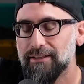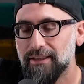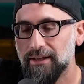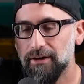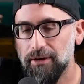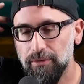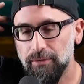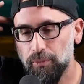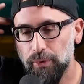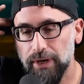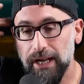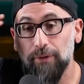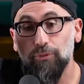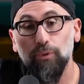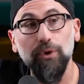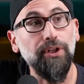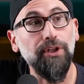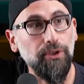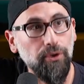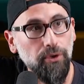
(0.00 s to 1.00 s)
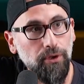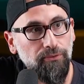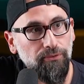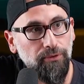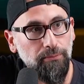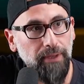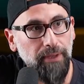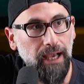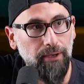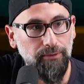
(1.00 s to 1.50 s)
what I really learned
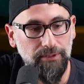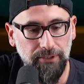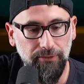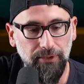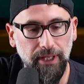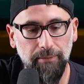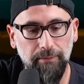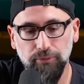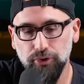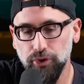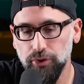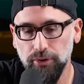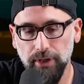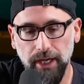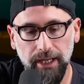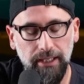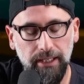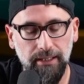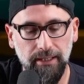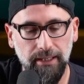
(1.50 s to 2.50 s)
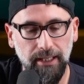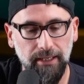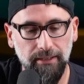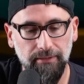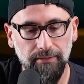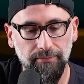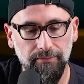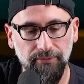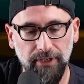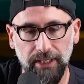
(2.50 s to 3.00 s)
from that was they were like, dude, I didn't
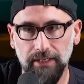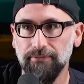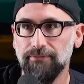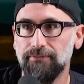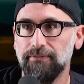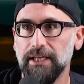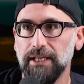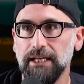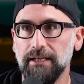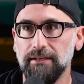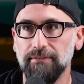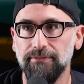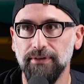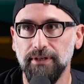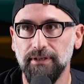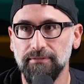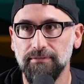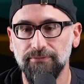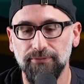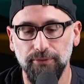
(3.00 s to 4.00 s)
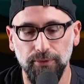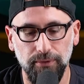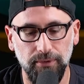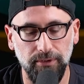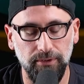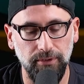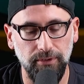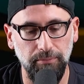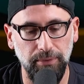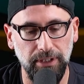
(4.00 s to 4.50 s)
think eating vegan
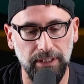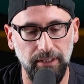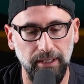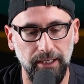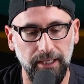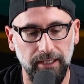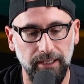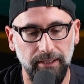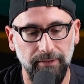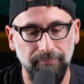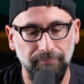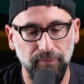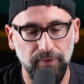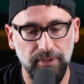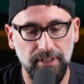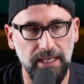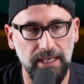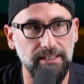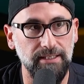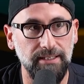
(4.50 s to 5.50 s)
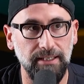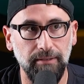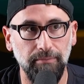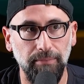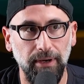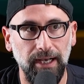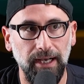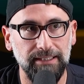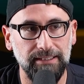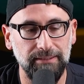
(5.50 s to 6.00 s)
food could be like tasty
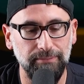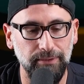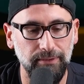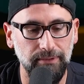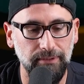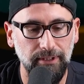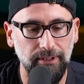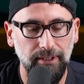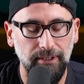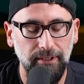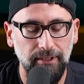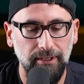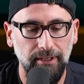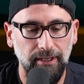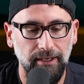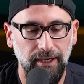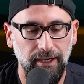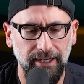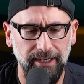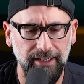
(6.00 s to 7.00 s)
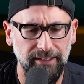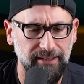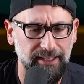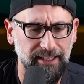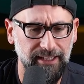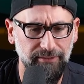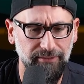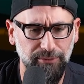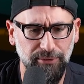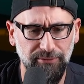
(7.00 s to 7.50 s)
and possible. I didn't
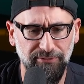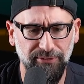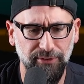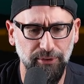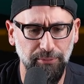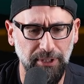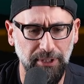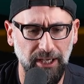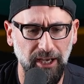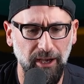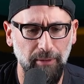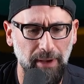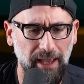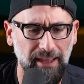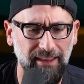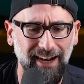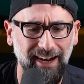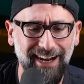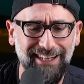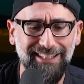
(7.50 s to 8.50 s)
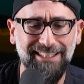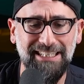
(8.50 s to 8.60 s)
think it would fill me up. And then I